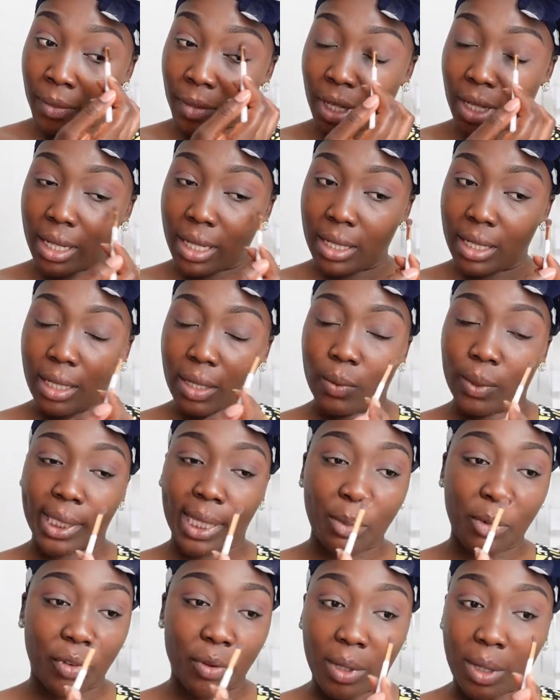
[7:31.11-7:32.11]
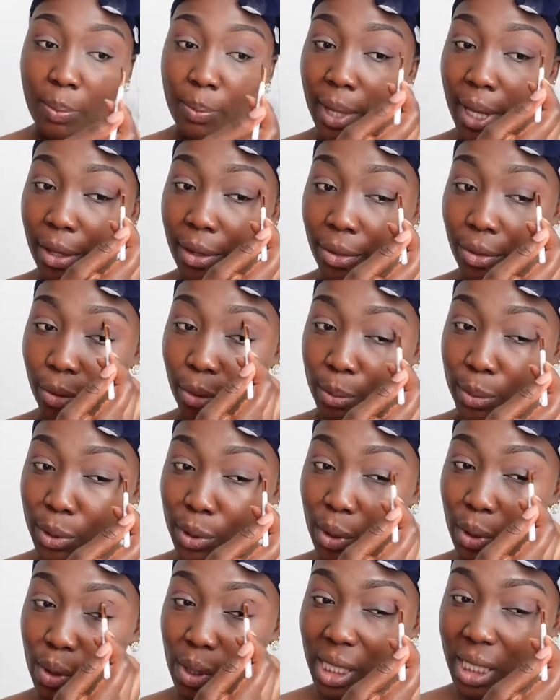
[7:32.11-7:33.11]
And then it was coming from the bathroom.
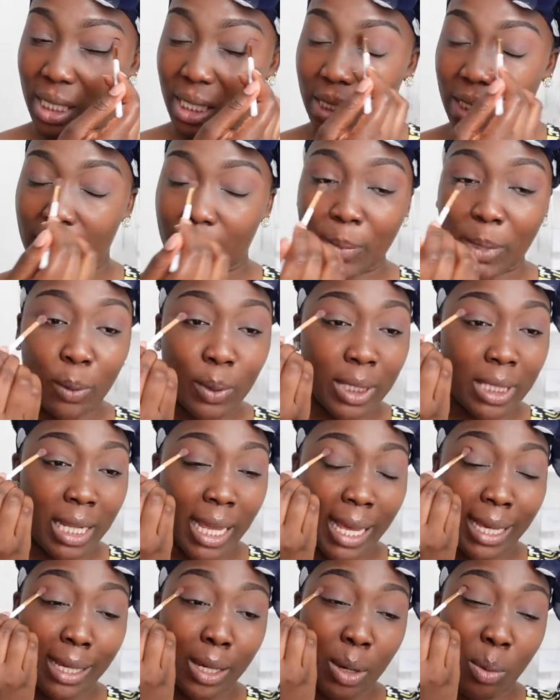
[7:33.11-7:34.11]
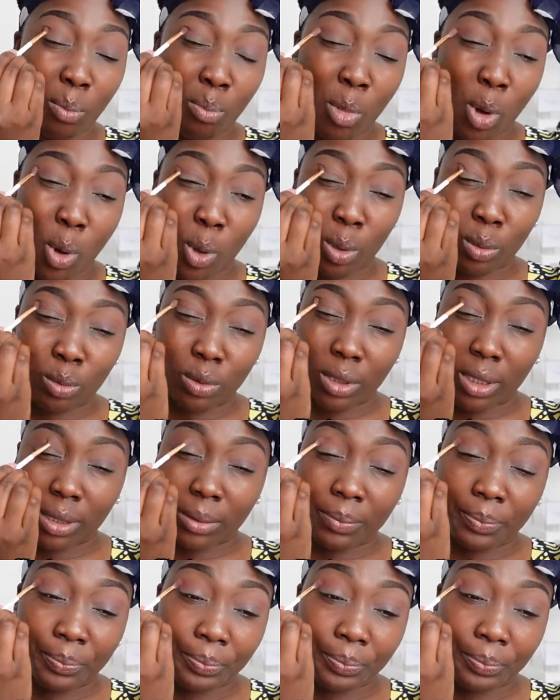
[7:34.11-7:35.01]
So it smells like mold,